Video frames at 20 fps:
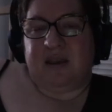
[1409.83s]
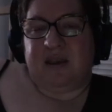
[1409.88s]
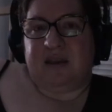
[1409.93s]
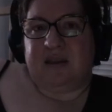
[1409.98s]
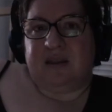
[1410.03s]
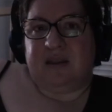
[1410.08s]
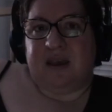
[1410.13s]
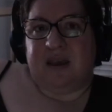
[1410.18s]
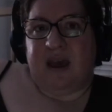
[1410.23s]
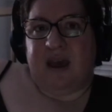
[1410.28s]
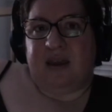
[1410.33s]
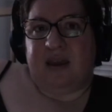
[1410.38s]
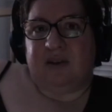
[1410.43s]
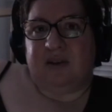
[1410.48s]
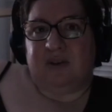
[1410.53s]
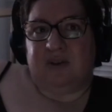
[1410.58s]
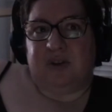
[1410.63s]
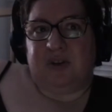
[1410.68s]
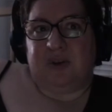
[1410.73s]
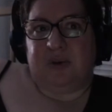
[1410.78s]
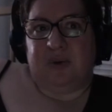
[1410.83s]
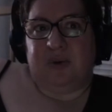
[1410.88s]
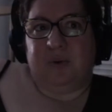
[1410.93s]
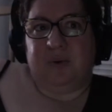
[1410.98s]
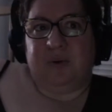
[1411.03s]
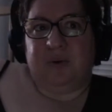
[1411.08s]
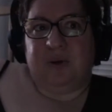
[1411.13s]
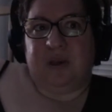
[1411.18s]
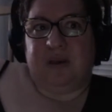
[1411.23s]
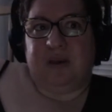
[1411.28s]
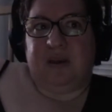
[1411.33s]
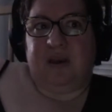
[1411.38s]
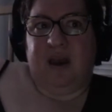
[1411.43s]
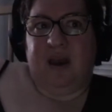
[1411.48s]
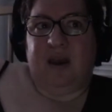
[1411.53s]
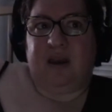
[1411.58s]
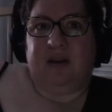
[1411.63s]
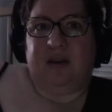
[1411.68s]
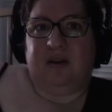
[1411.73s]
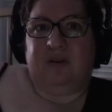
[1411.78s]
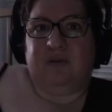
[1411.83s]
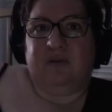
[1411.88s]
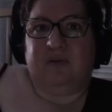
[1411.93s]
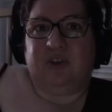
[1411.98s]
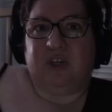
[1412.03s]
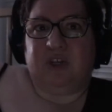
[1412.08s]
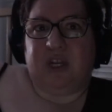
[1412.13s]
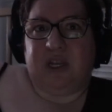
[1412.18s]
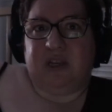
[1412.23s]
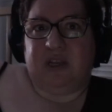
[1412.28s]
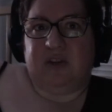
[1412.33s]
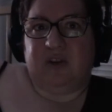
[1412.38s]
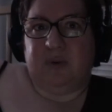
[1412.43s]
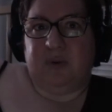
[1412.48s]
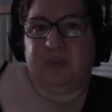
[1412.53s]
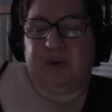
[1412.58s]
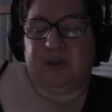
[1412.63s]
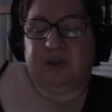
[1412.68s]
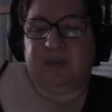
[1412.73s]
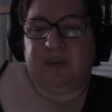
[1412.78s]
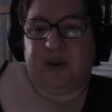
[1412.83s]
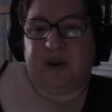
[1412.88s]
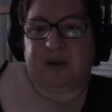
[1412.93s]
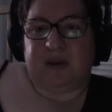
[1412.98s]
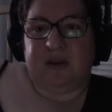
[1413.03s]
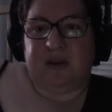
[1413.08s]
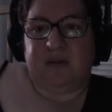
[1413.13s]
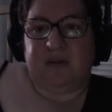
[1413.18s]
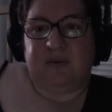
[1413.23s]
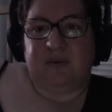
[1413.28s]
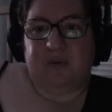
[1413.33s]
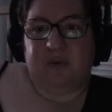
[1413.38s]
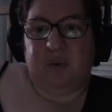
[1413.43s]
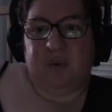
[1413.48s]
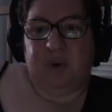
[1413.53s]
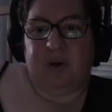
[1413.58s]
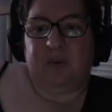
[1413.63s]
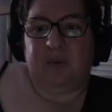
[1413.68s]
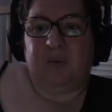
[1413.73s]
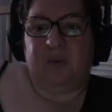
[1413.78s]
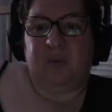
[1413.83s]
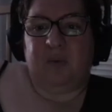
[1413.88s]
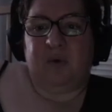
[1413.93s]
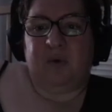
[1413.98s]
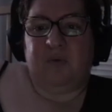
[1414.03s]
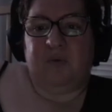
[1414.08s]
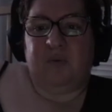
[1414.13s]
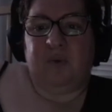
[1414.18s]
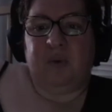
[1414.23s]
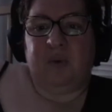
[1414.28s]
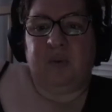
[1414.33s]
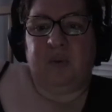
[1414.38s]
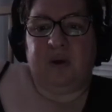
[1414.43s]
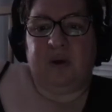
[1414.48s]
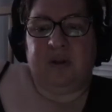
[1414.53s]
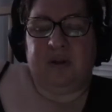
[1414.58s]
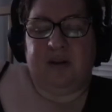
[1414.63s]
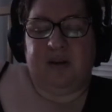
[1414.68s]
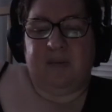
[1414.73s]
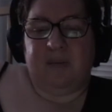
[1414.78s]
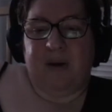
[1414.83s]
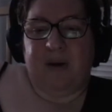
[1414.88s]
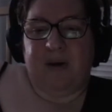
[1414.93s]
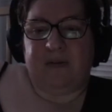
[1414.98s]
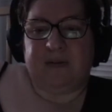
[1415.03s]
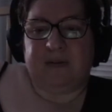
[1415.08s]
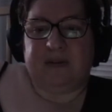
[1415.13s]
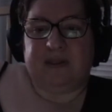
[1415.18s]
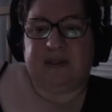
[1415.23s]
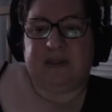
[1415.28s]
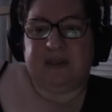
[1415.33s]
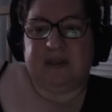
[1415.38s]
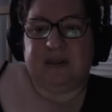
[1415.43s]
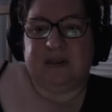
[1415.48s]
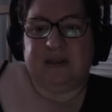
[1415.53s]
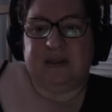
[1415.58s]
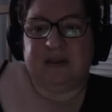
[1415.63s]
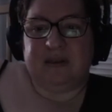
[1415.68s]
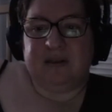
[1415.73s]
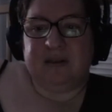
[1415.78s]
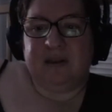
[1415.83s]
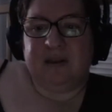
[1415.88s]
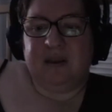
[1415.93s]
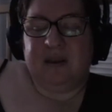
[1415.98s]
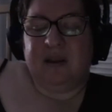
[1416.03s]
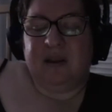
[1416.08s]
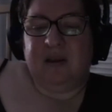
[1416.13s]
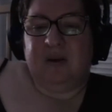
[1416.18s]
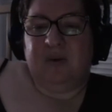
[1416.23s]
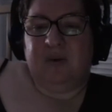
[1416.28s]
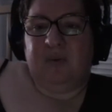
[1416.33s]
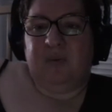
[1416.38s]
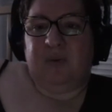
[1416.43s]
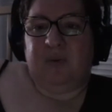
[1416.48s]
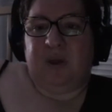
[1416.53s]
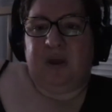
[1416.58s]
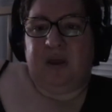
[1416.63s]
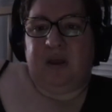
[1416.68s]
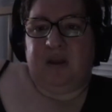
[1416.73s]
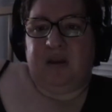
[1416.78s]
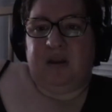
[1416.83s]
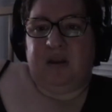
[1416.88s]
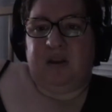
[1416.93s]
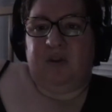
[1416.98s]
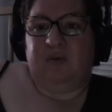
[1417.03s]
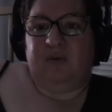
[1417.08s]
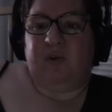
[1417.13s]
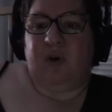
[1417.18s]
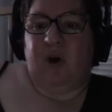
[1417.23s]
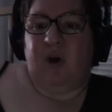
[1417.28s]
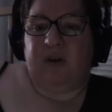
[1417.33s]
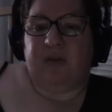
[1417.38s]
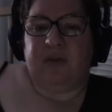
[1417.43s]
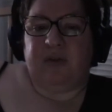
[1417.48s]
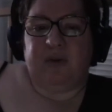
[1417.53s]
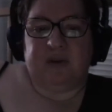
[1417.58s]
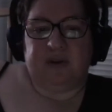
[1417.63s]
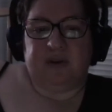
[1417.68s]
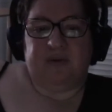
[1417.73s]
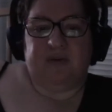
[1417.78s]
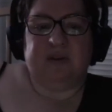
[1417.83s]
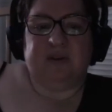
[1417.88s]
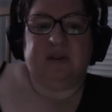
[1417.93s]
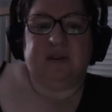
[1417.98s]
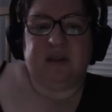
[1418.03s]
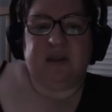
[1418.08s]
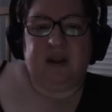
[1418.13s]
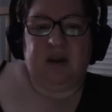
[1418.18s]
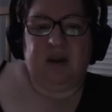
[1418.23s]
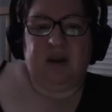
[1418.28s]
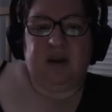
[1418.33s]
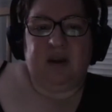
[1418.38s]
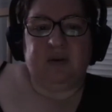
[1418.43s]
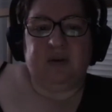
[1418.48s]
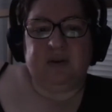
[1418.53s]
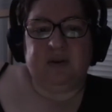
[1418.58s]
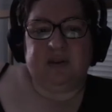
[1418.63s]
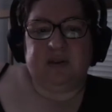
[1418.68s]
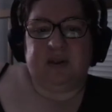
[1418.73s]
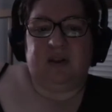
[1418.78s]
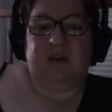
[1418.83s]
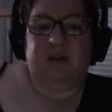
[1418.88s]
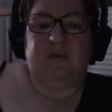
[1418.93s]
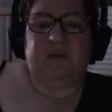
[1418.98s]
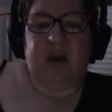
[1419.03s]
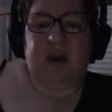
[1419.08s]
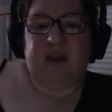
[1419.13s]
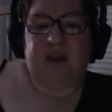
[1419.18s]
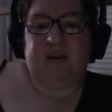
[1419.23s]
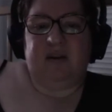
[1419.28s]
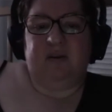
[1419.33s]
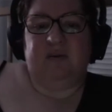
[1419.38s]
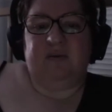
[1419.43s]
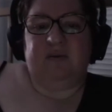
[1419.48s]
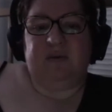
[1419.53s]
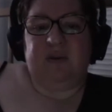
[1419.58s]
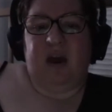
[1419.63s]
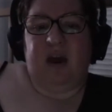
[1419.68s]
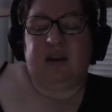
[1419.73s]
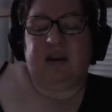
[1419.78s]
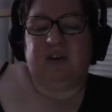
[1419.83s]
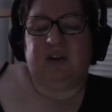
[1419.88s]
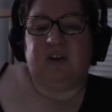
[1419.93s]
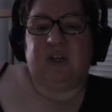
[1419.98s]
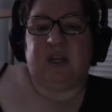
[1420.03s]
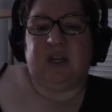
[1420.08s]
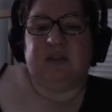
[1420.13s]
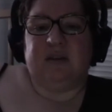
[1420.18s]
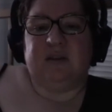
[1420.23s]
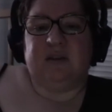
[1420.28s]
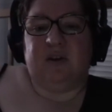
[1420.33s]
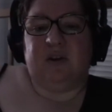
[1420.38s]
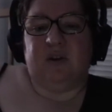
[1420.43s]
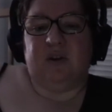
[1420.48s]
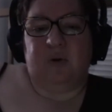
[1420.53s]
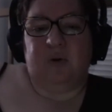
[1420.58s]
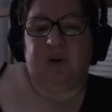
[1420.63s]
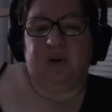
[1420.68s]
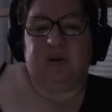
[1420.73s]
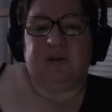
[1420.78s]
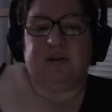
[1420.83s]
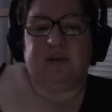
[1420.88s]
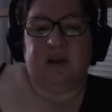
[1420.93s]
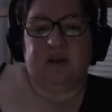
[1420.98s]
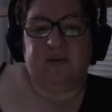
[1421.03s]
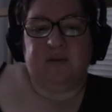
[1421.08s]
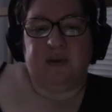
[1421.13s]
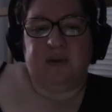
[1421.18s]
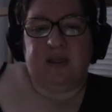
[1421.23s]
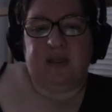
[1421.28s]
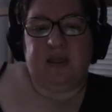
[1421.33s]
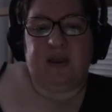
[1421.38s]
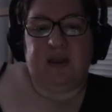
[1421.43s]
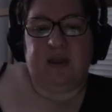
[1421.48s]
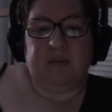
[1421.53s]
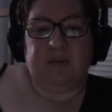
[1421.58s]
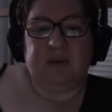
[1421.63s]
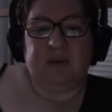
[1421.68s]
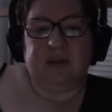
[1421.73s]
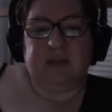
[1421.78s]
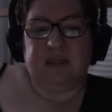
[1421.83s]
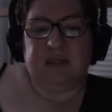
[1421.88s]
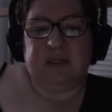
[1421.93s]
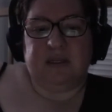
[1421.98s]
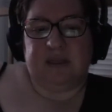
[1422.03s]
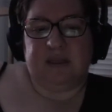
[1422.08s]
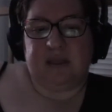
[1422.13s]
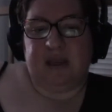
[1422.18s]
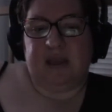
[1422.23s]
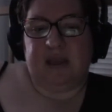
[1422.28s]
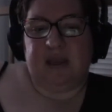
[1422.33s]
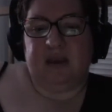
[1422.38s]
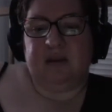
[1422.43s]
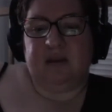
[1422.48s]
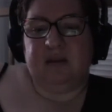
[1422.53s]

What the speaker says: that too can kind of change your perspective of what work-life balance is when you've gone through different scenarios and you've kind of gotten a chance to know yourself in them and to see